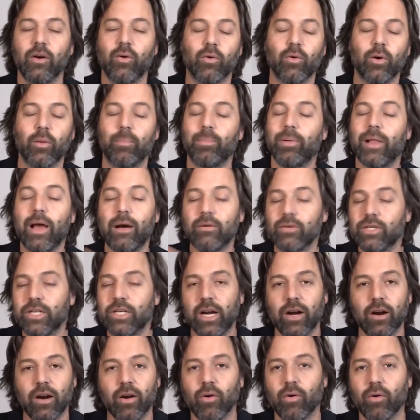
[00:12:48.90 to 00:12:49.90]
or a
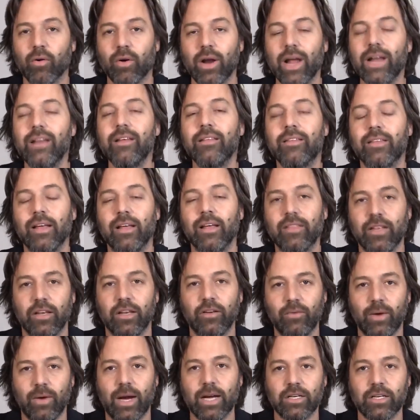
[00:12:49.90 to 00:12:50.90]
plowshare or anything
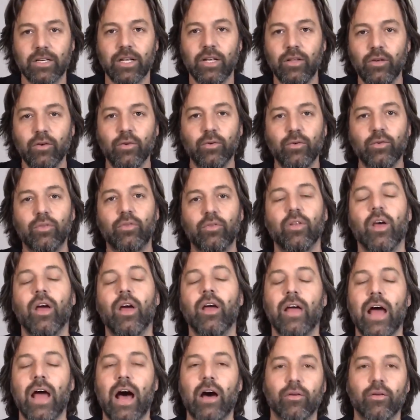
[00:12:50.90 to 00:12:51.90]
that you actually used
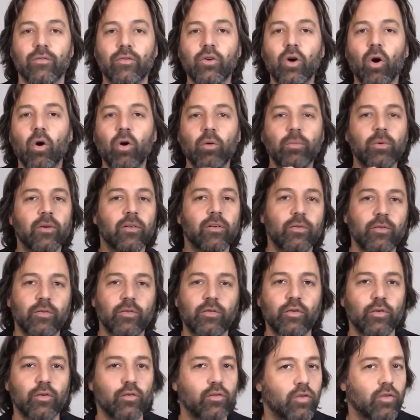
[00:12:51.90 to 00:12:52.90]
out of gold, because it
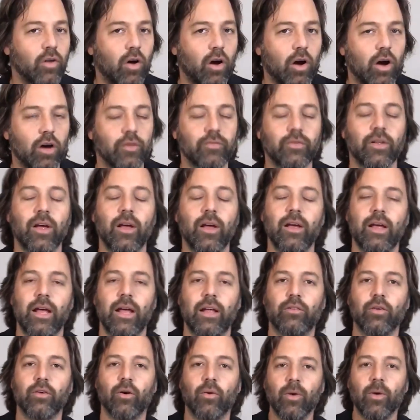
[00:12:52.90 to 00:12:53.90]
was too soft.
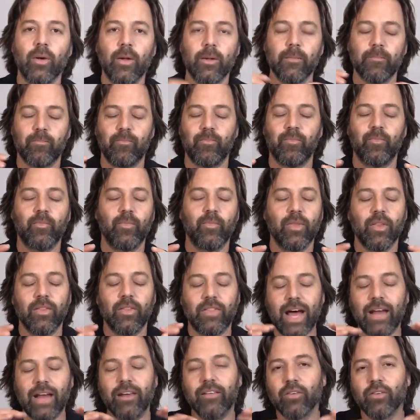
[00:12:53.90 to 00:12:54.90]
And so
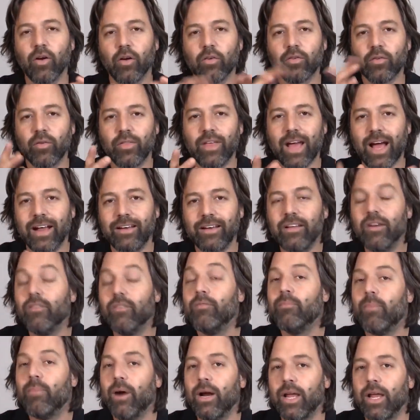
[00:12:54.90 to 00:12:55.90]
that is also the idea
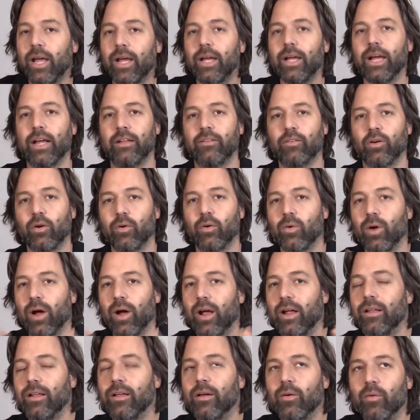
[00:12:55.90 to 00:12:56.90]
of money. And so
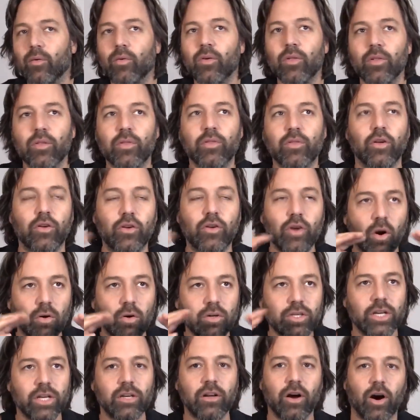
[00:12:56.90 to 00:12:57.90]
the
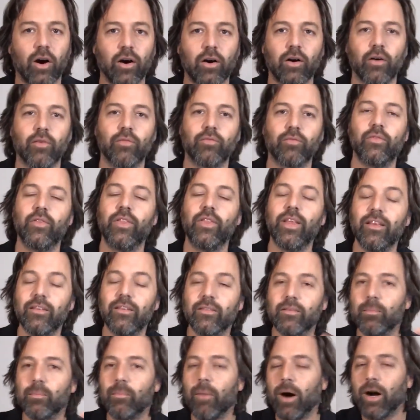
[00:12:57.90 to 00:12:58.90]
notion of
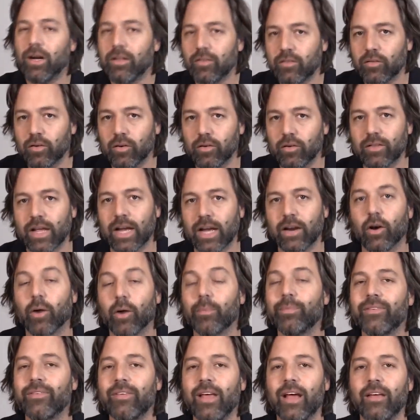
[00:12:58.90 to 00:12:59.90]
these monsters that are
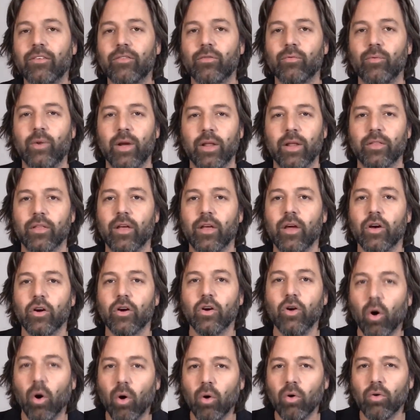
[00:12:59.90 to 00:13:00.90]
obsessed with
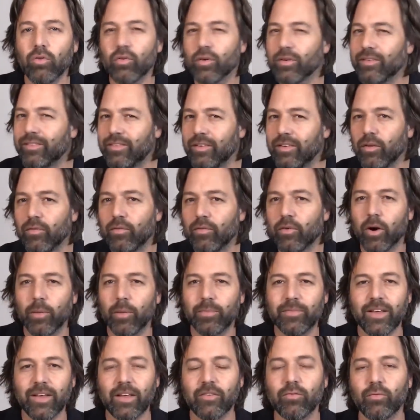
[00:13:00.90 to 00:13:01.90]
gold or silver,
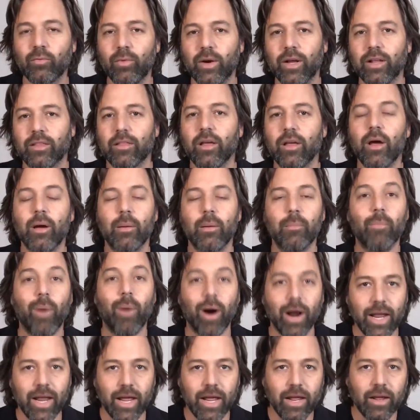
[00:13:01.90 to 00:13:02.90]
obsessed with
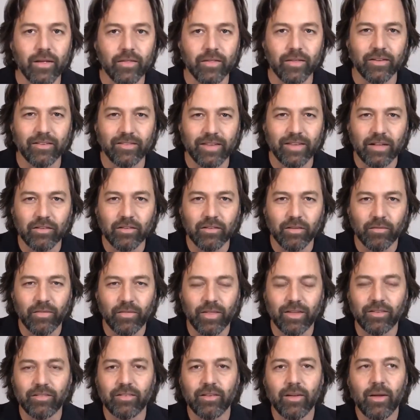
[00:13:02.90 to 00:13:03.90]
money in the sense of
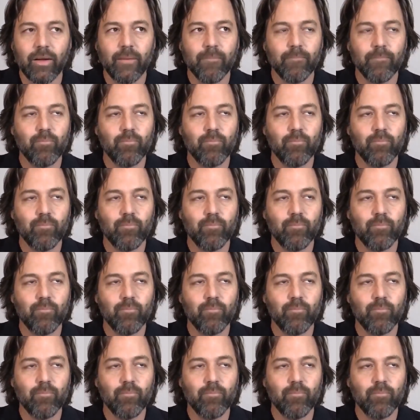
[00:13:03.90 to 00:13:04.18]
this